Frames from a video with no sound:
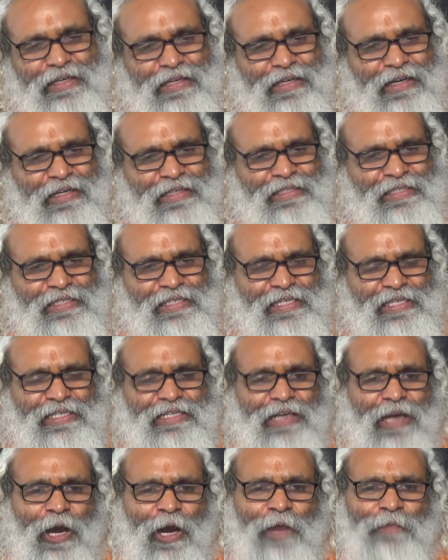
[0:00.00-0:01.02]

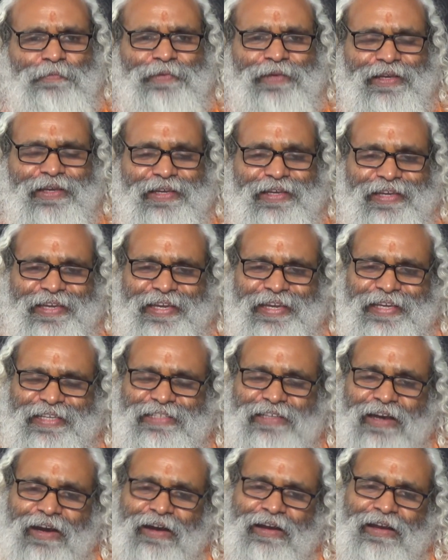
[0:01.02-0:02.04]
consists of
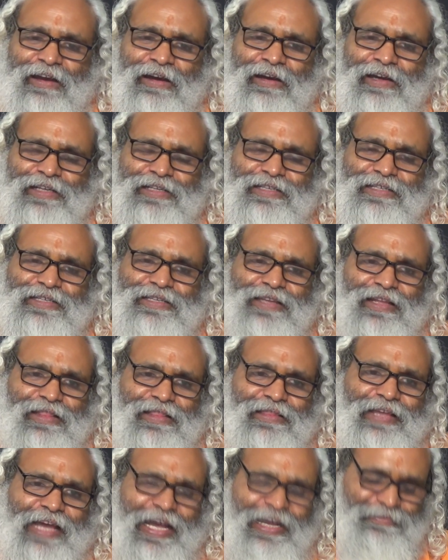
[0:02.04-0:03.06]
his or her
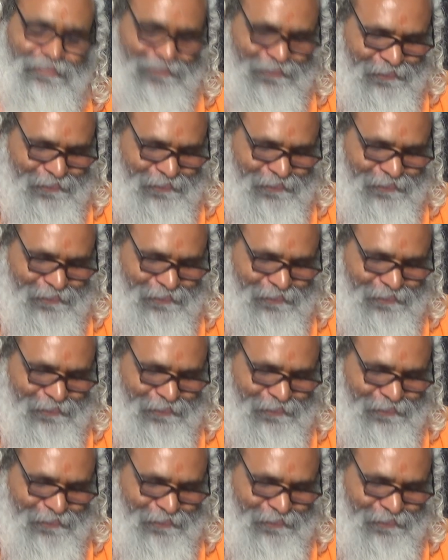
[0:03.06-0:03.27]
Sraddha.